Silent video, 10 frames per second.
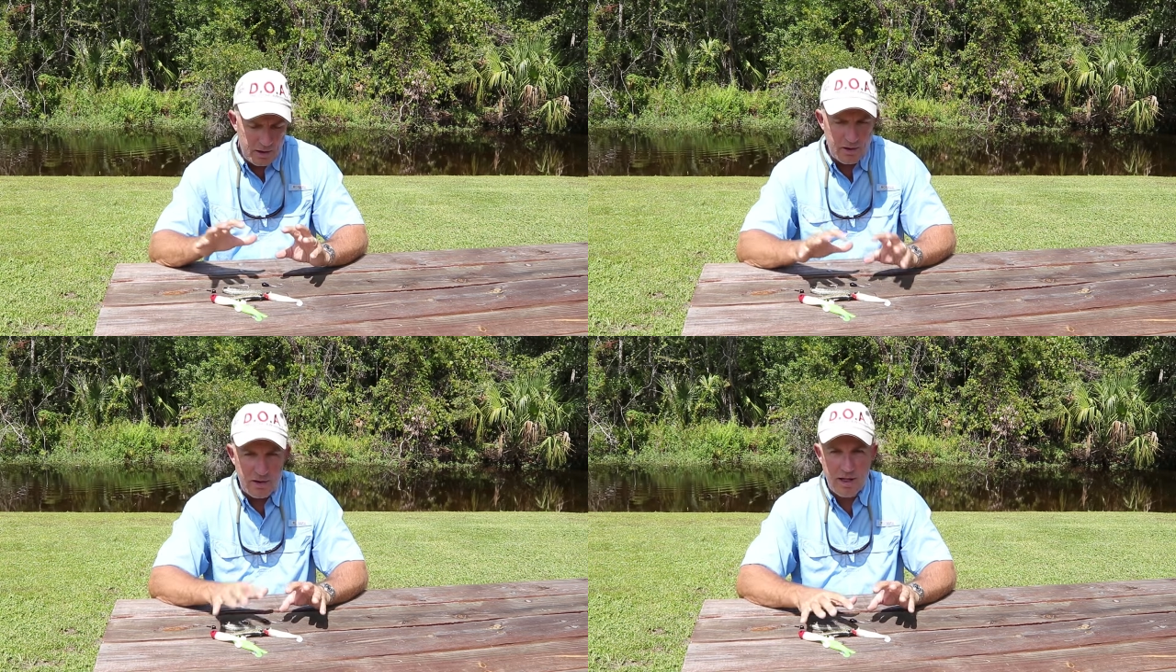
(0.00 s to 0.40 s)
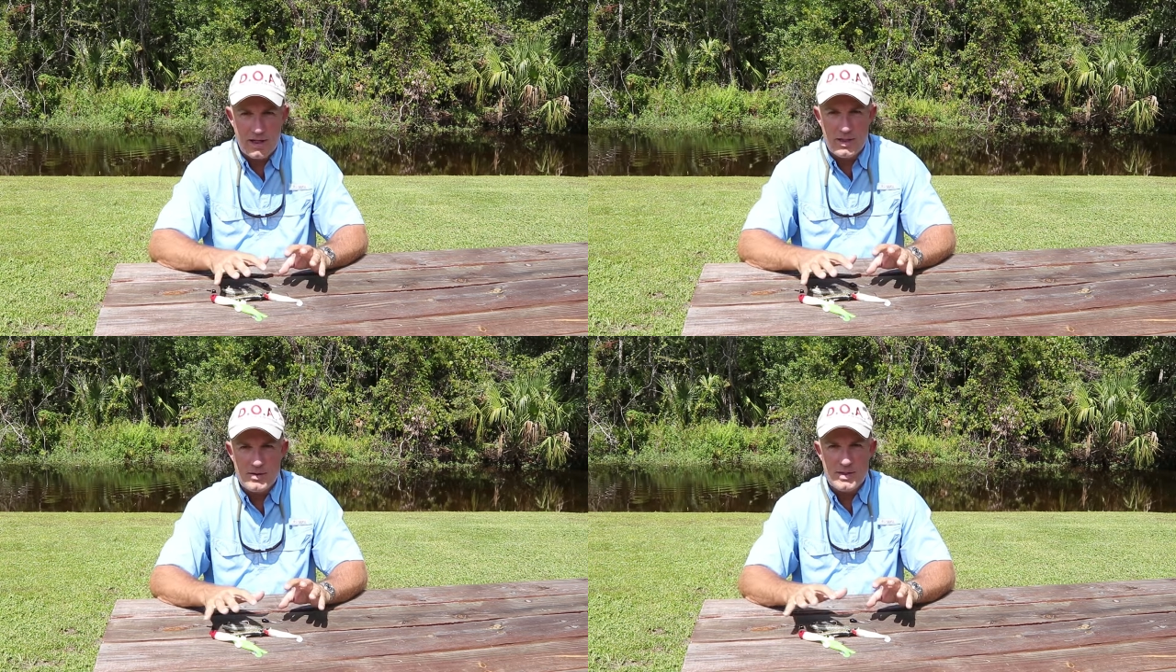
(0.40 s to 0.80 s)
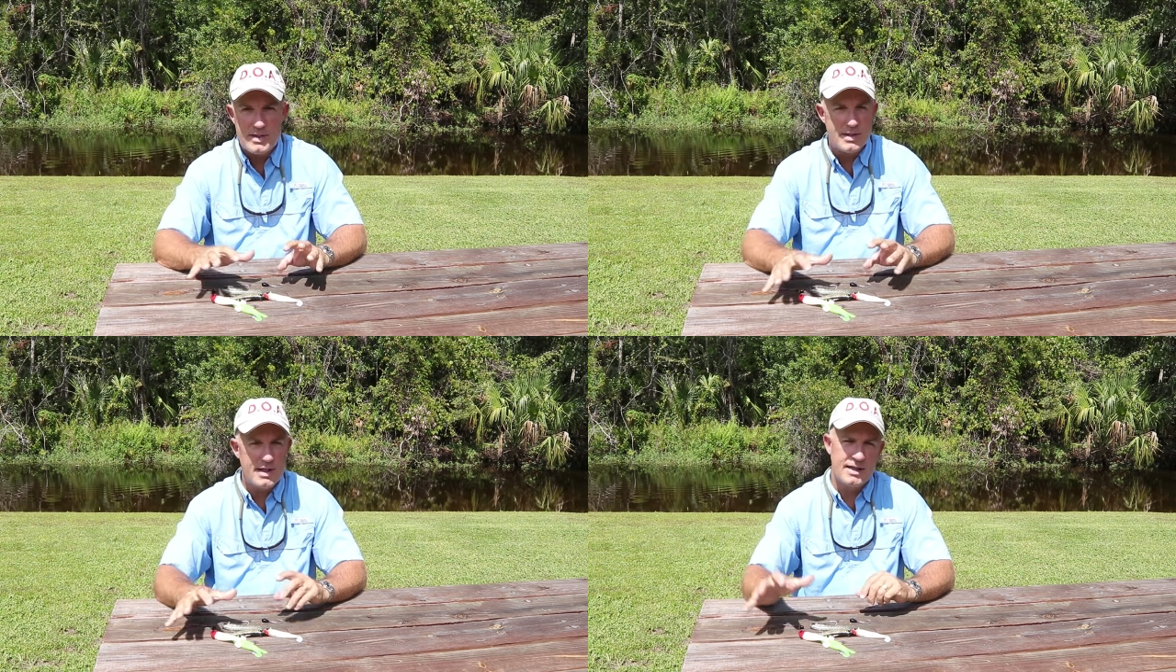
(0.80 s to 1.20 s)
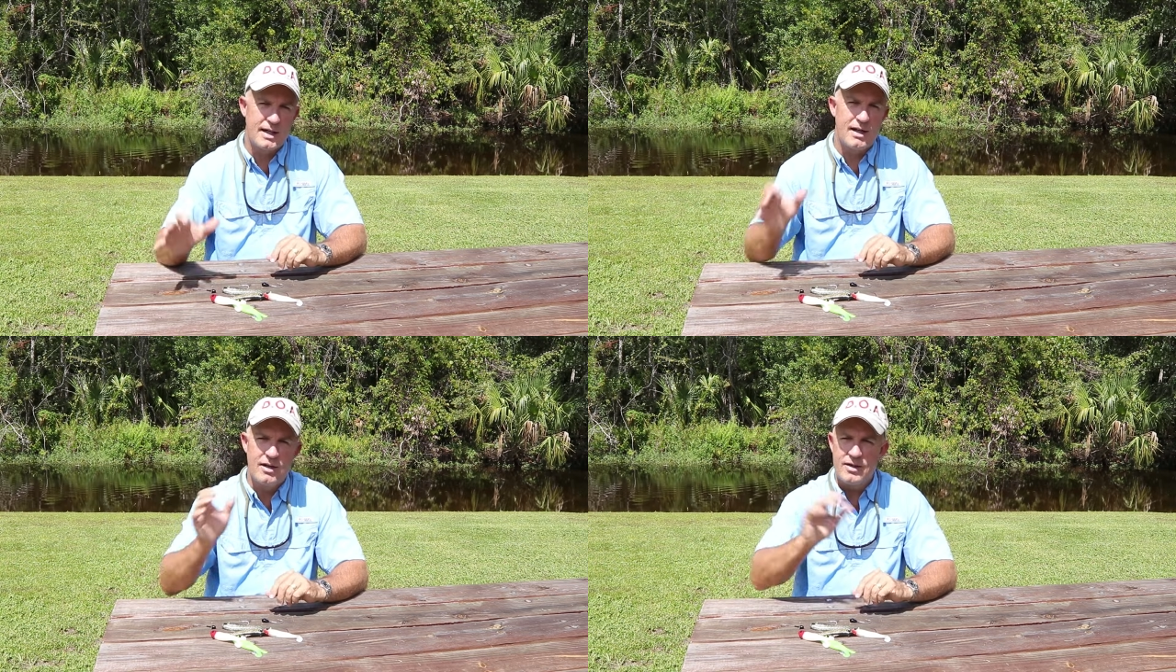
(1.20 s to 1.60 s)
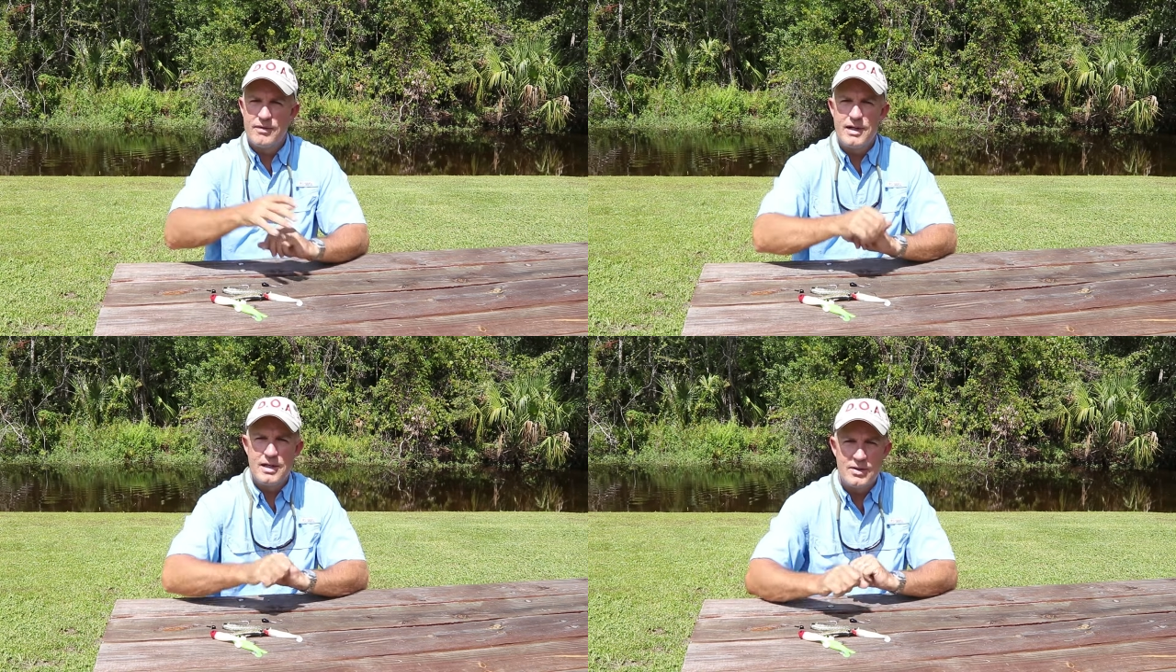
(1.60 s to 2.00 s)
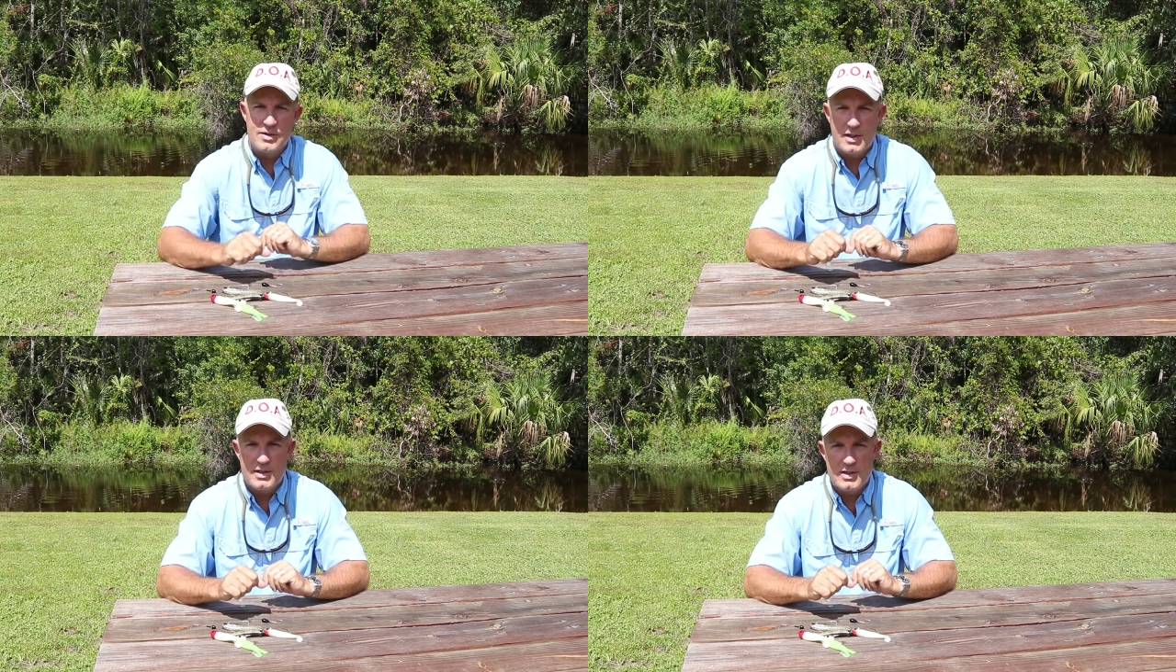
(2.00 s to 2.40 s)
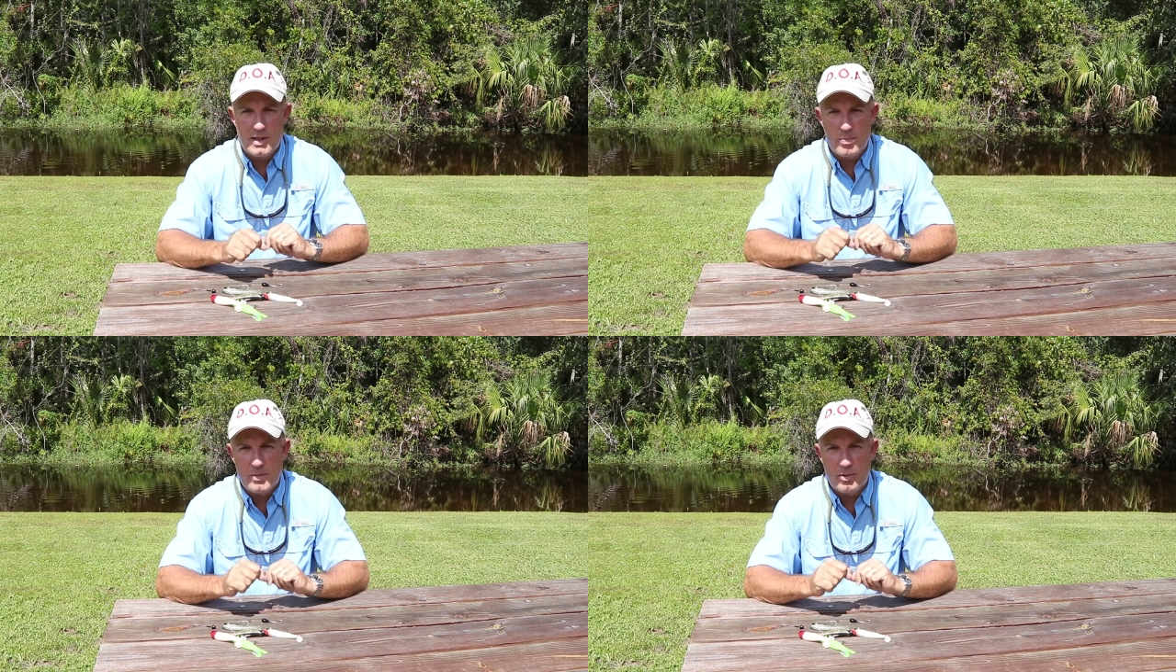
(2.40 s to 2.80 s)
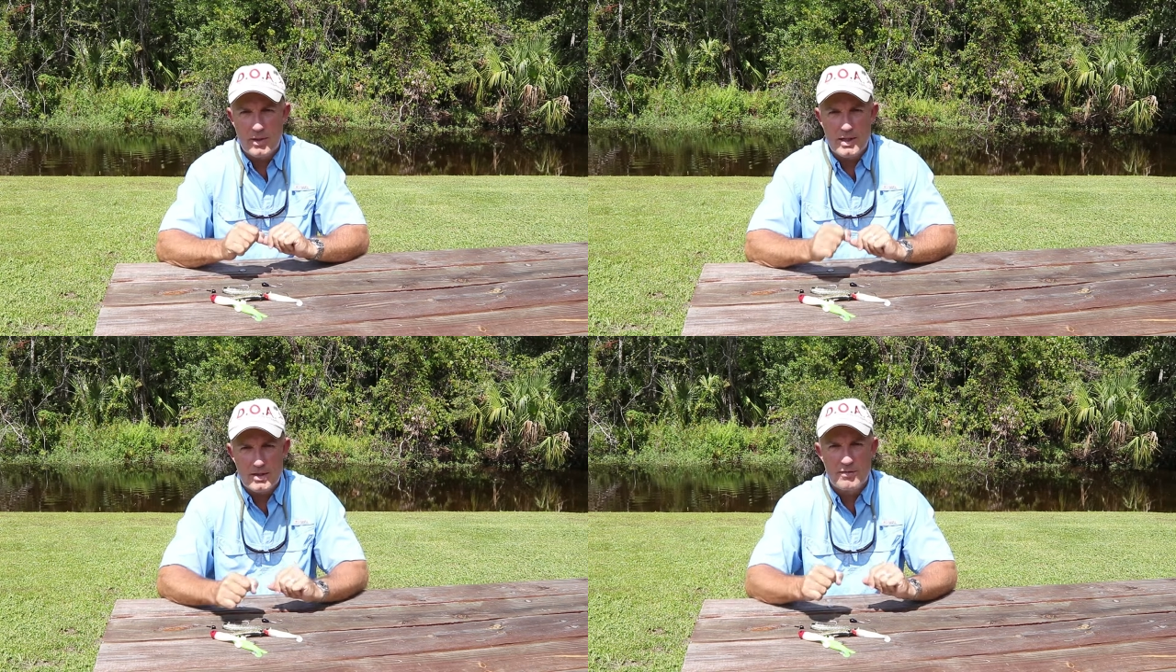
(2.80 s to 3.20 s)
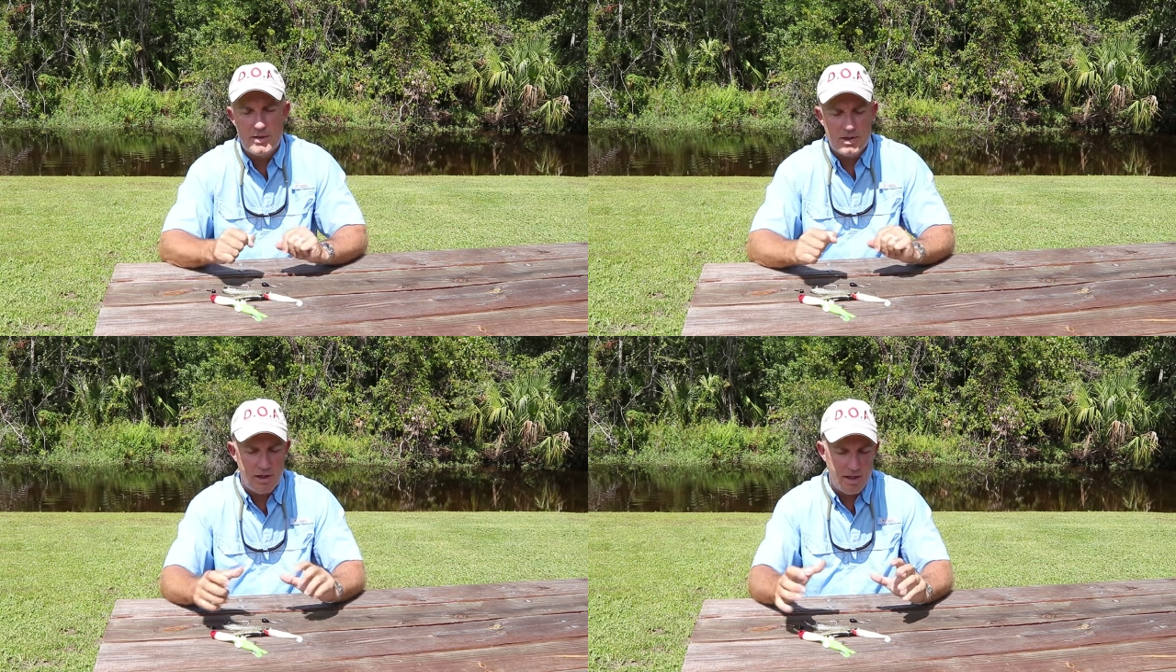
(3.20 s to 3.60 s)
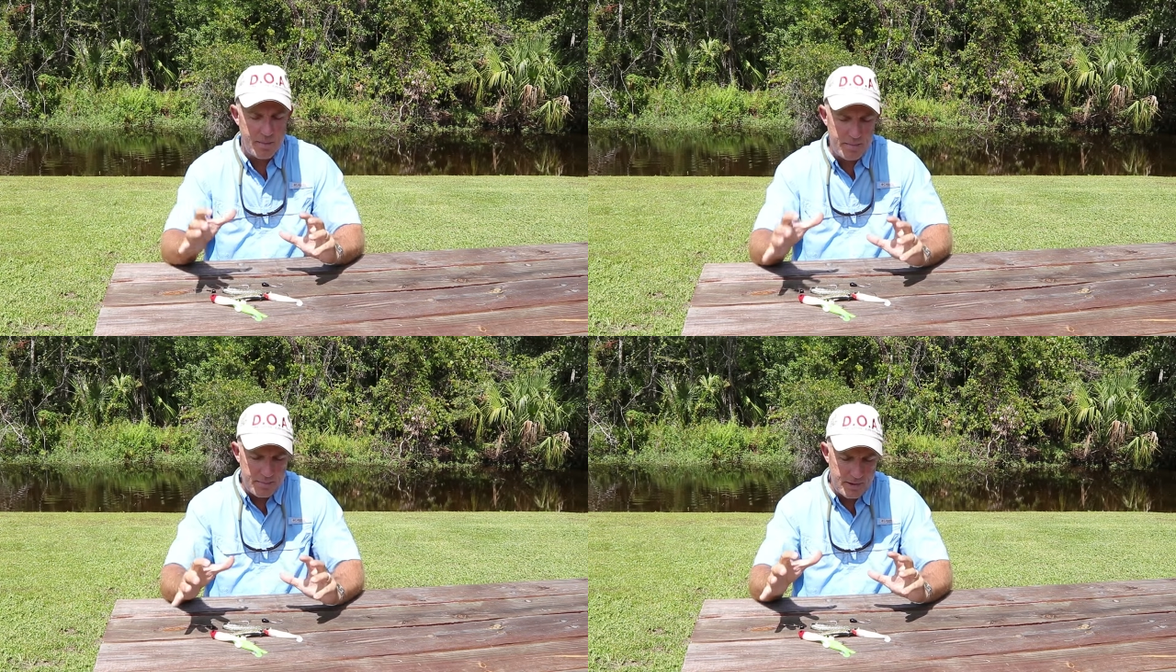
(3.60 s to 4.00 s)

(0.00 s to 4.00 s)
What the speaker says: Learn how to use these things. I got other videos. You can see people catching fish on them.